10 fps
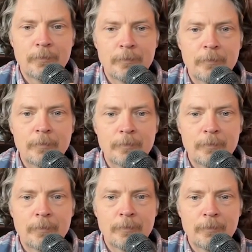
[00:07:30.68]

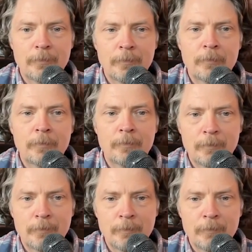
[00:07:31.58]

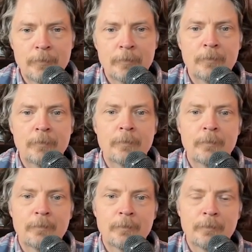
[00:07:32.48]

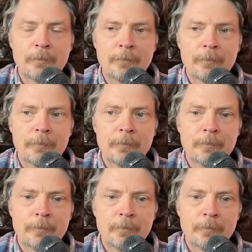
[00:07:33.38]

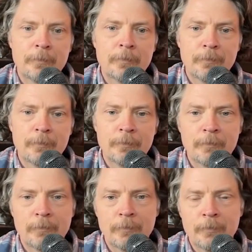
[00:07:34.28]

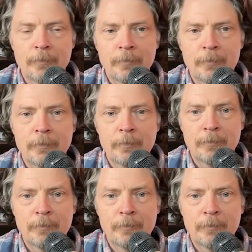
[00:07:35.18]
(silent)